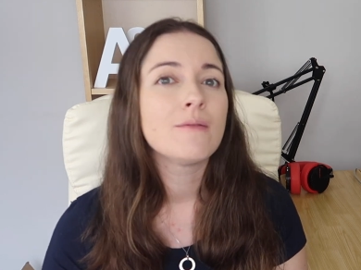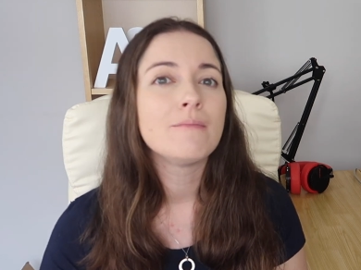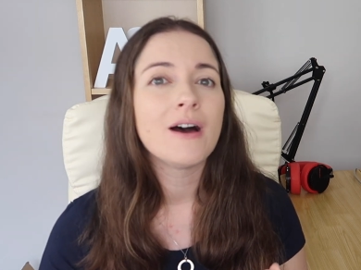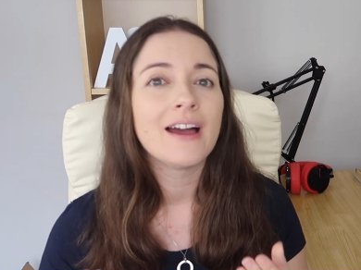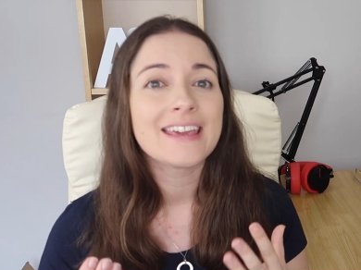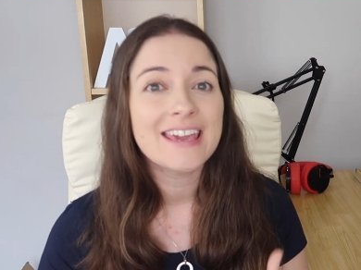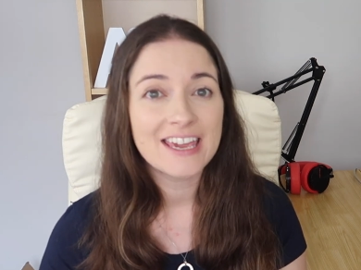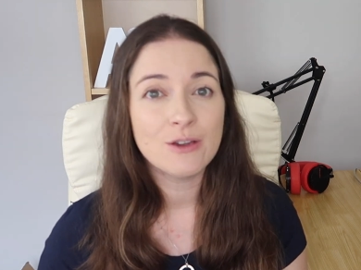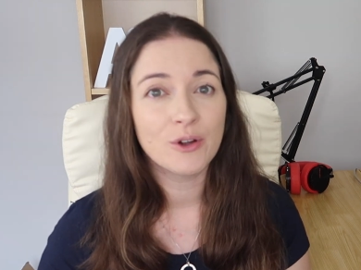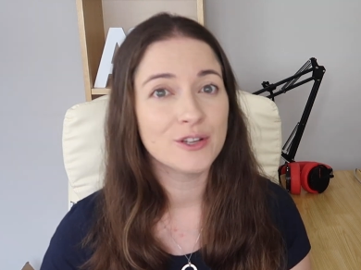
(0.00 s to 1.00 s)
my
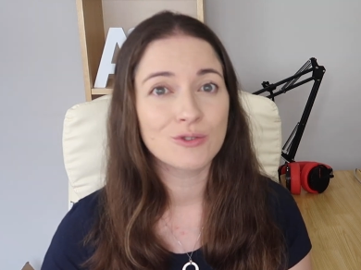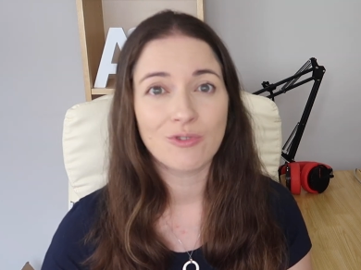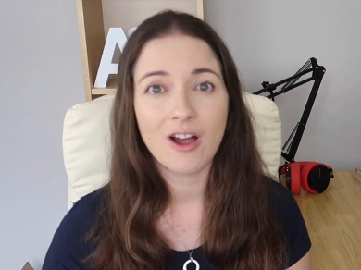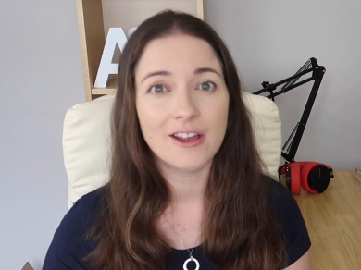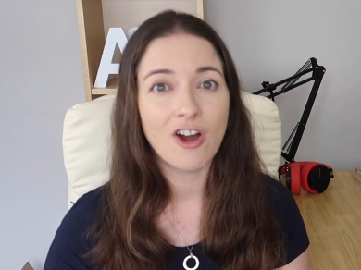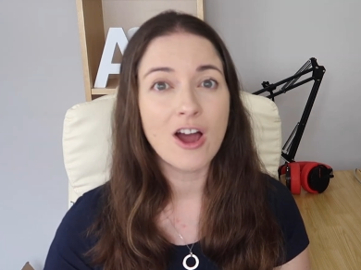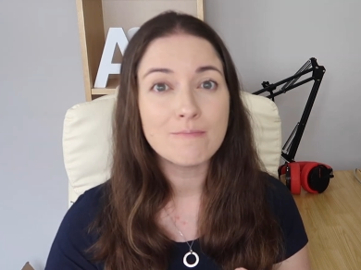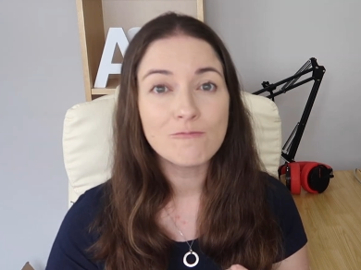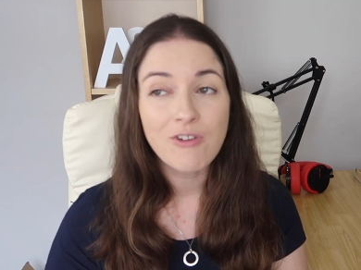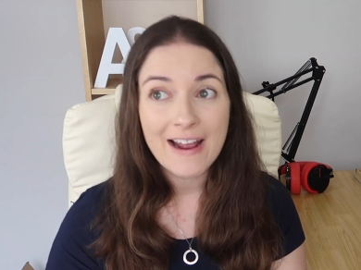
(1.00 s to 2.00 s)
keywords right.
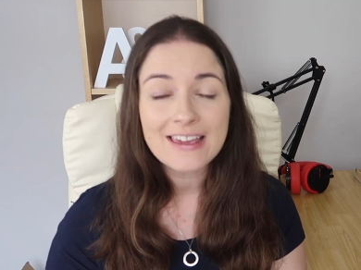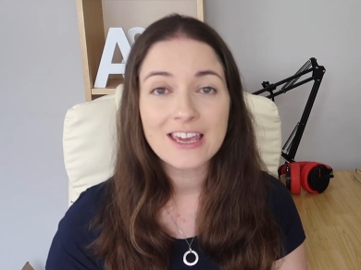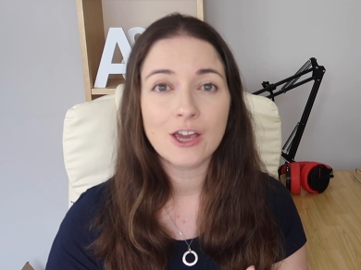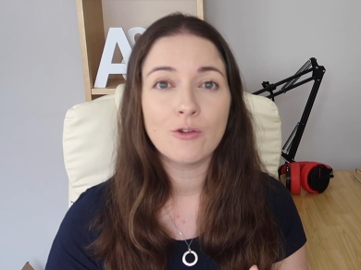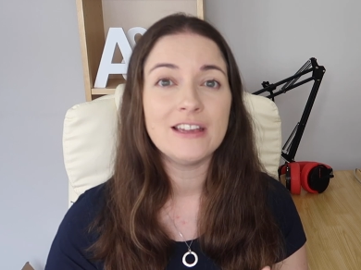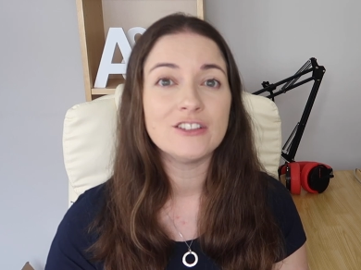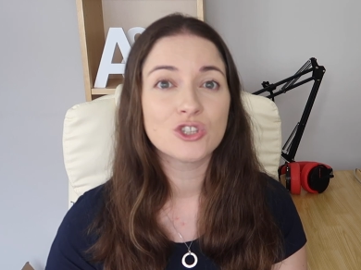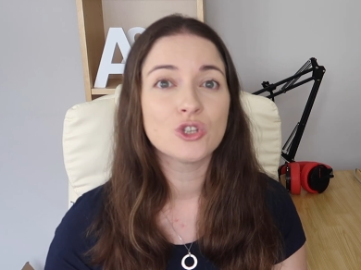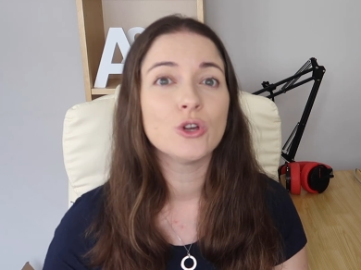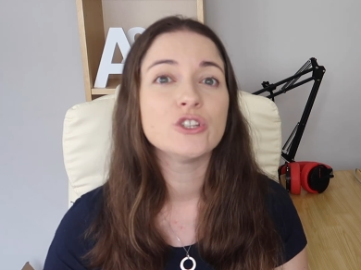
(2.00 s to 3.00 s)
I'm ranking in
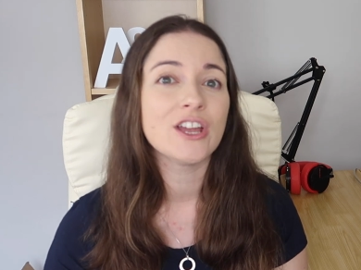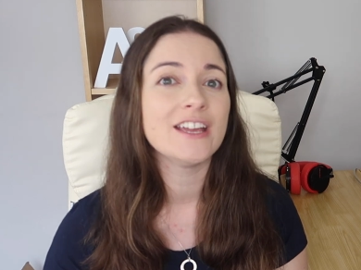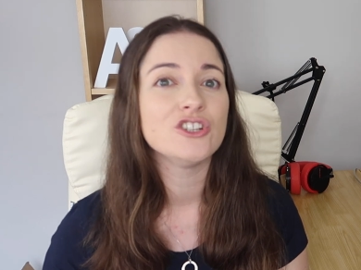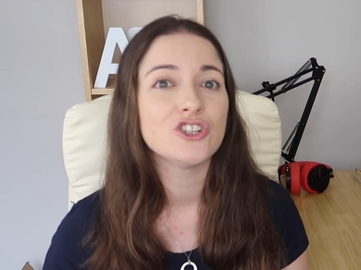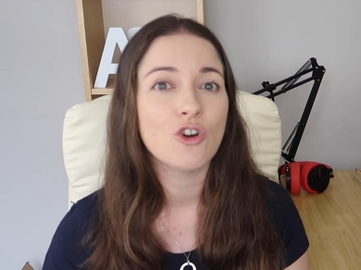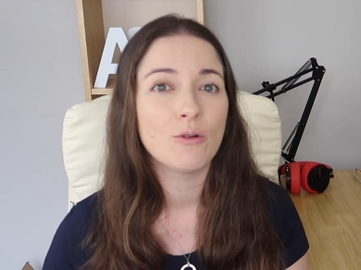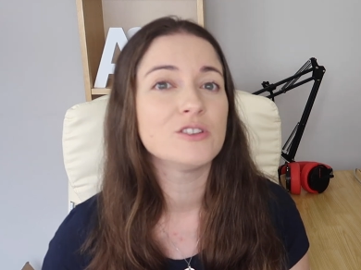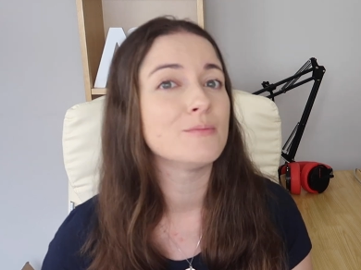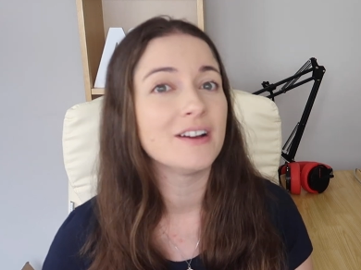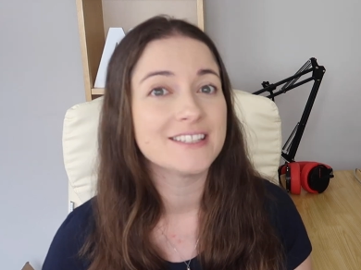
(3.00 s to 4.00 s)
search engine
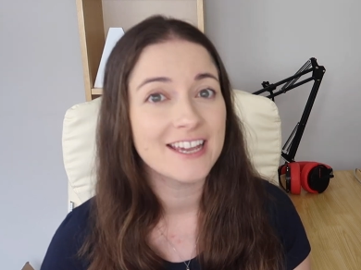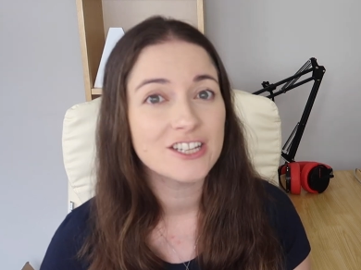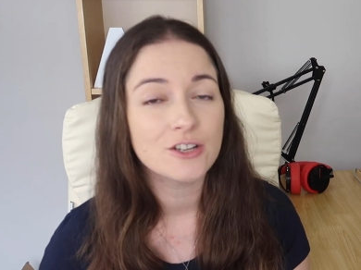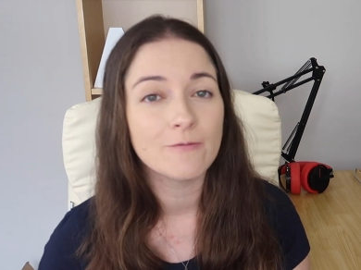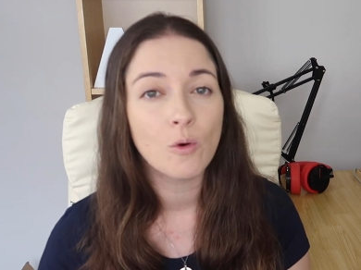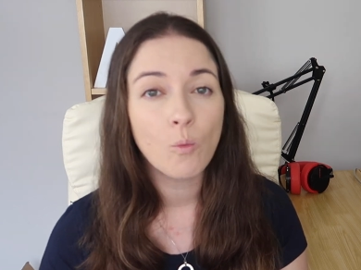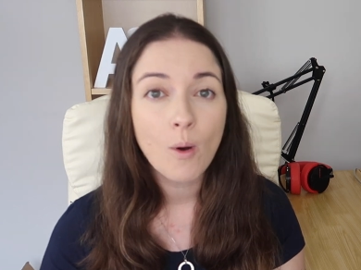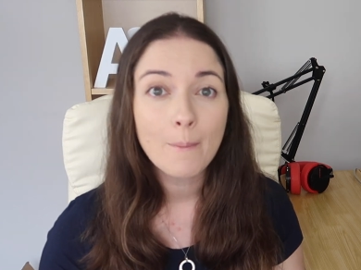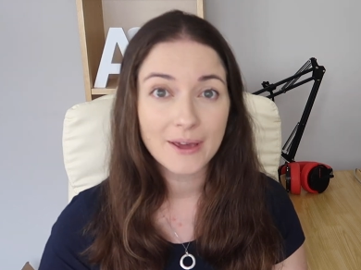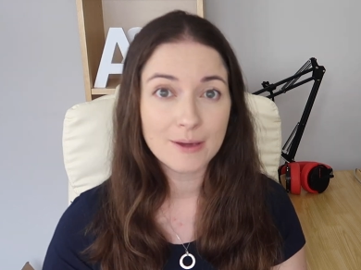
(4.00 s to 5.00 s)
optimization for
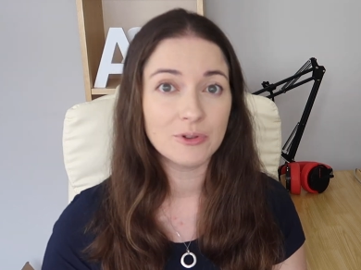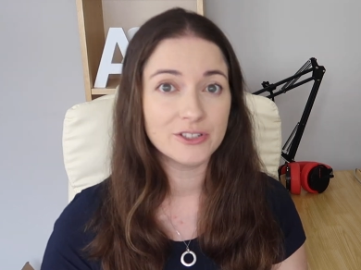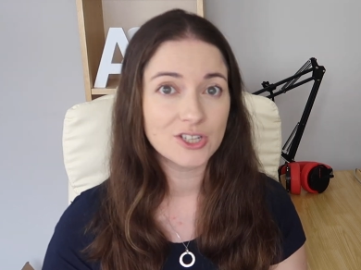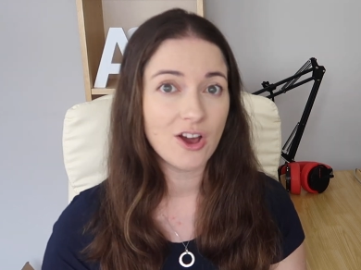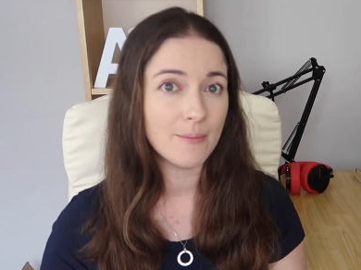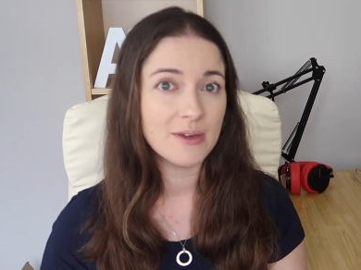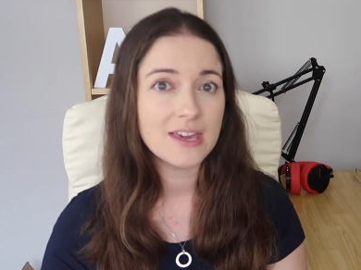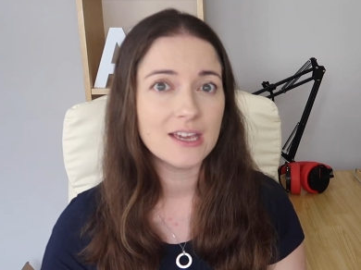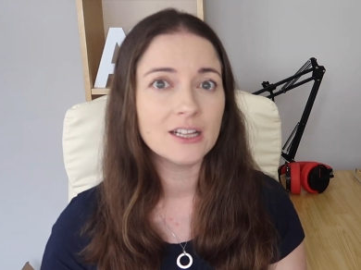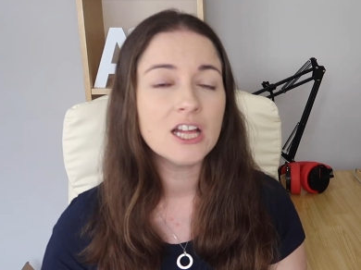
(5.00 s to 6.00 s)
what people are typing
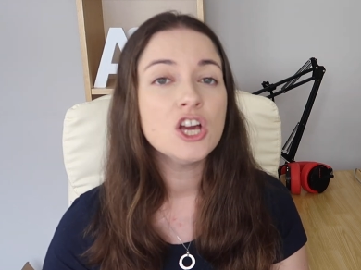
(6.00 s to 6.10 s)
in.